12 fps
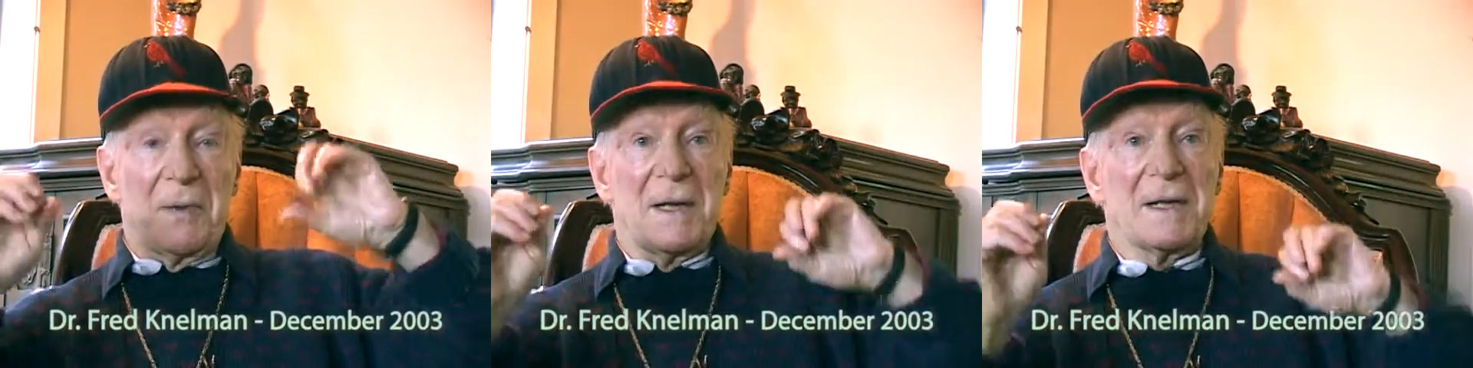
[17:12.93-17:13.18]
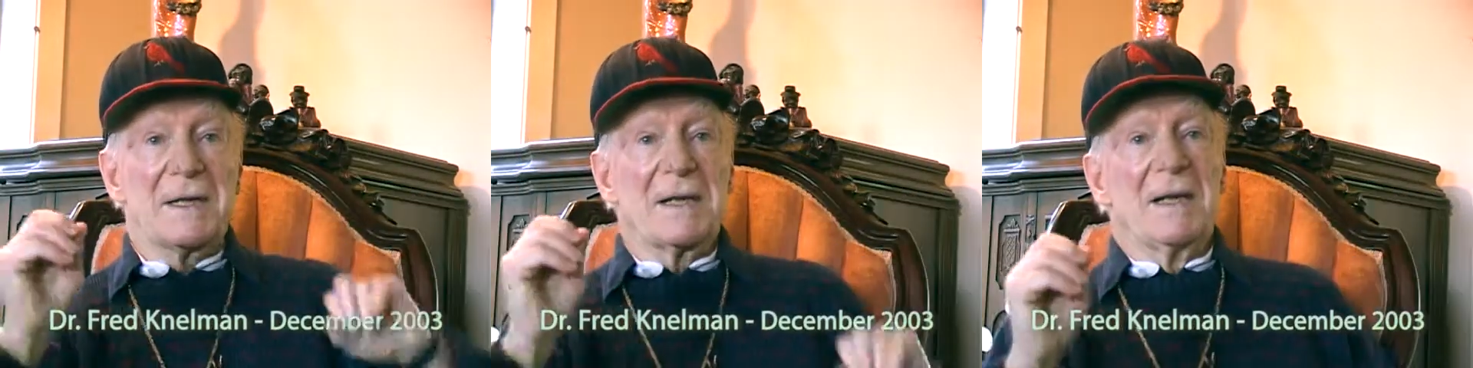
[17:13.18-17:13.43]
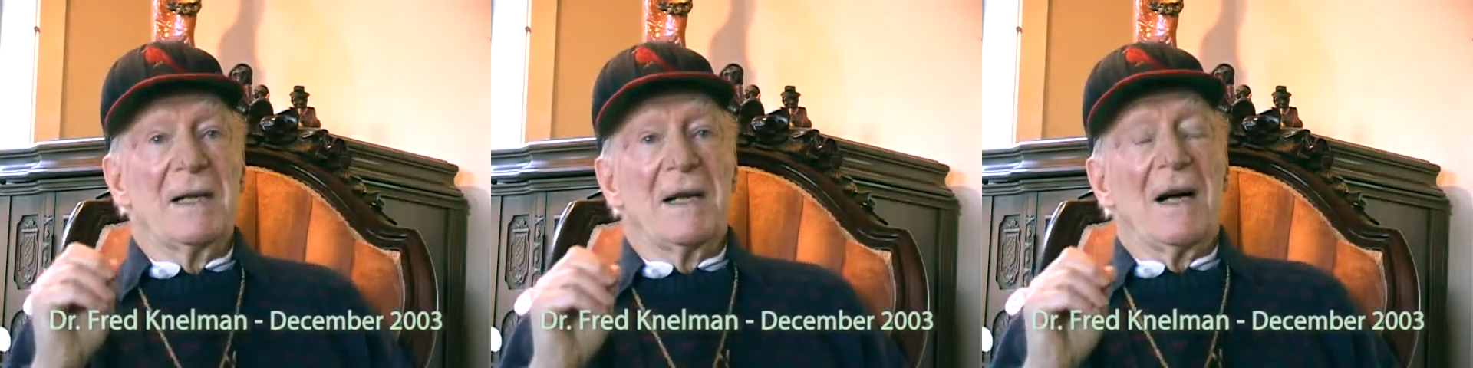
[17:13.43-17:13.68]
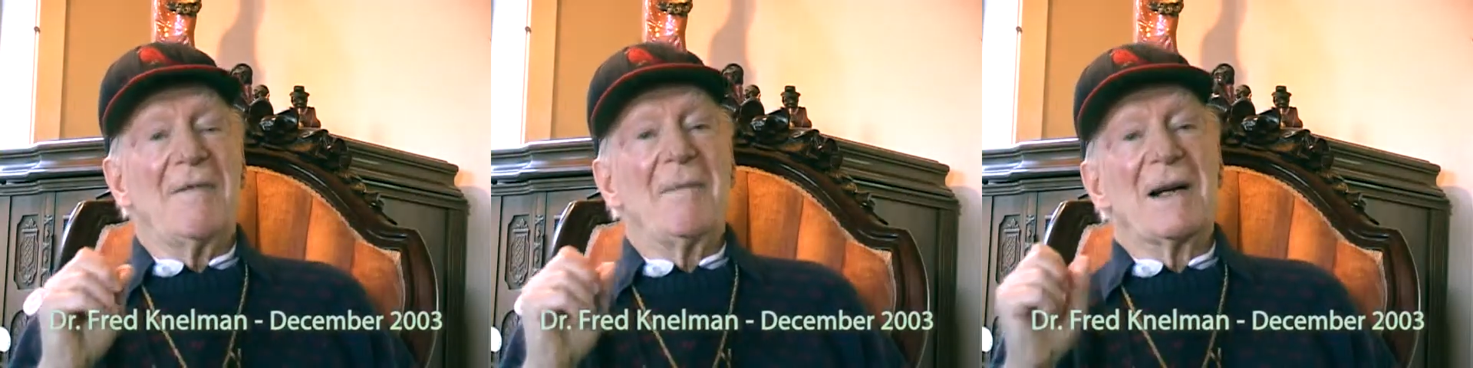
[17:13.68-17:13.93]
Press
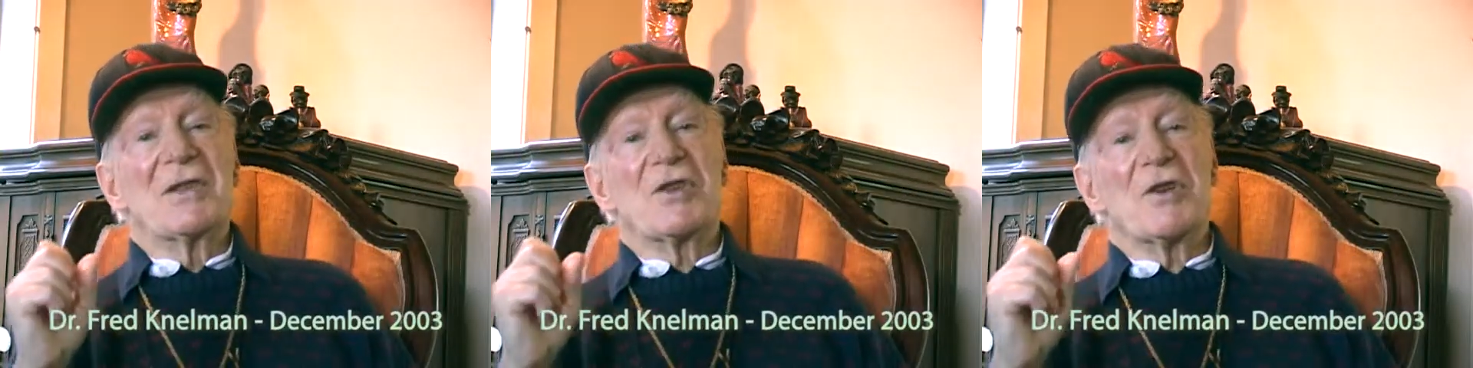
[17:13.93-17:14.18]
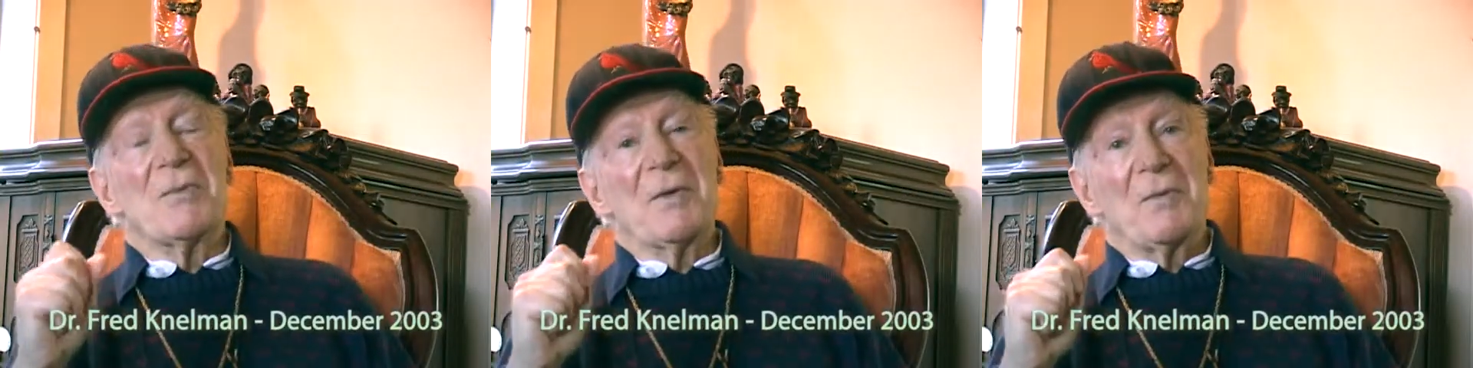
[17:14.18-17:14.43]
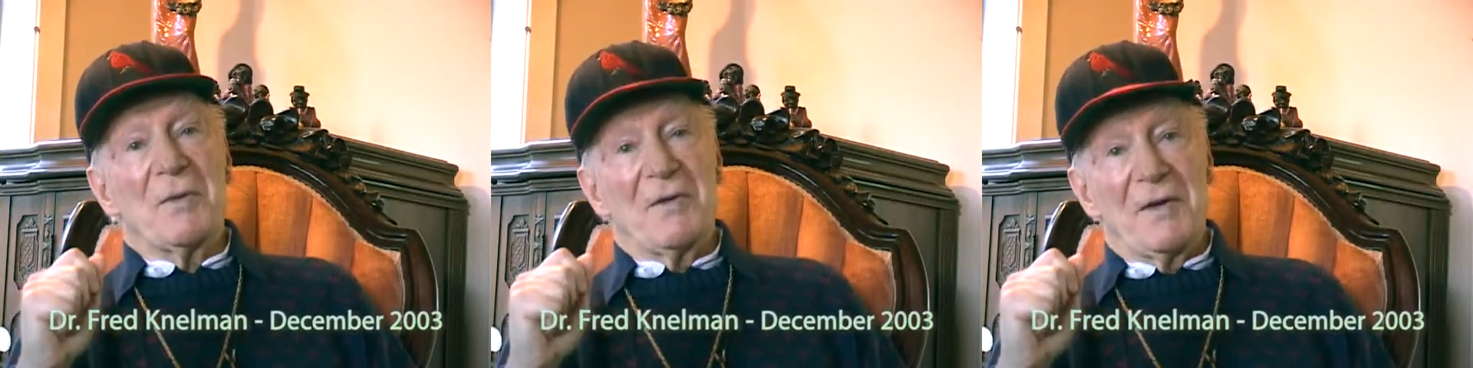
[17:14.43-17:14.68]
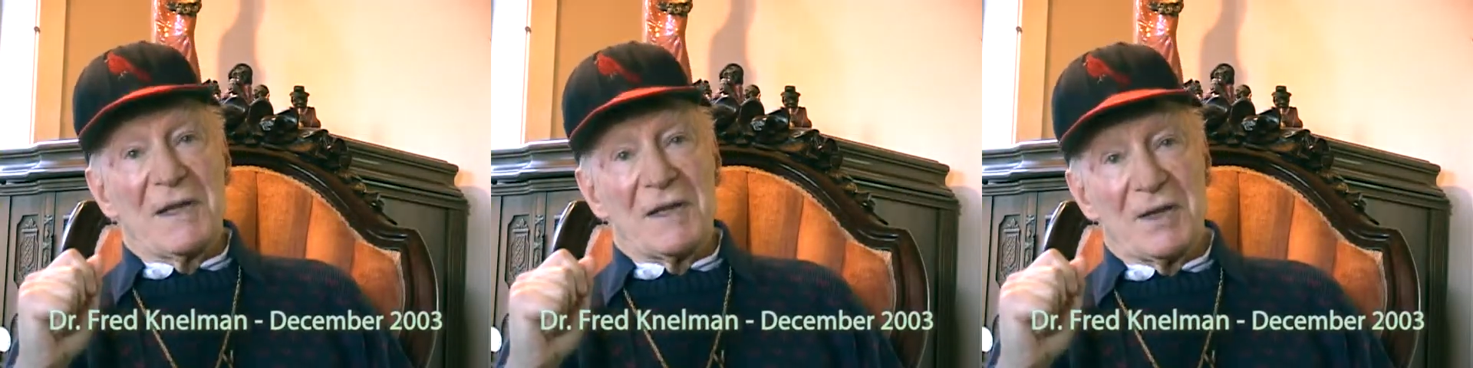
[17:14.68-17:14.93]
of my German
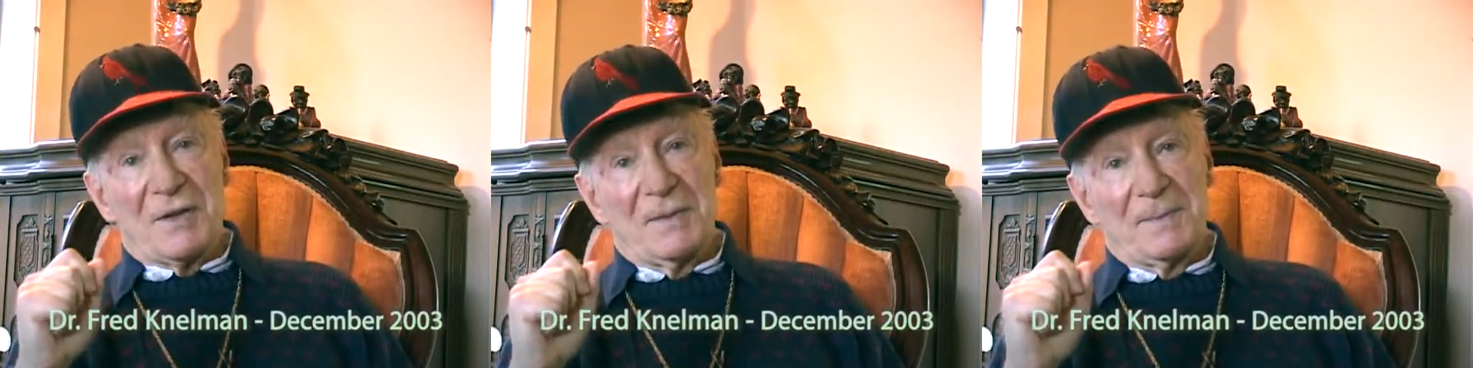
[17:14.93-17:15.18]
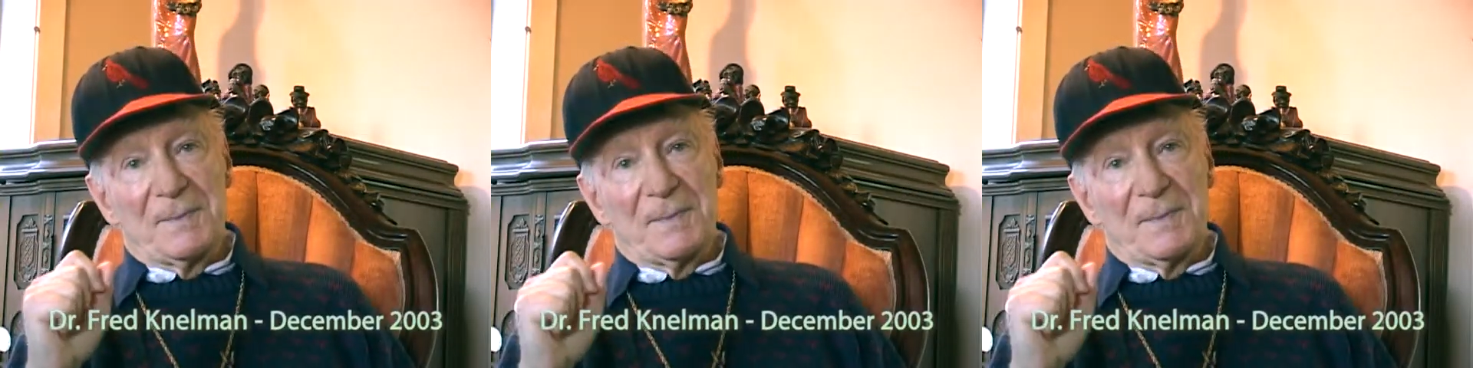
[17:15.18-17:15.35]
professor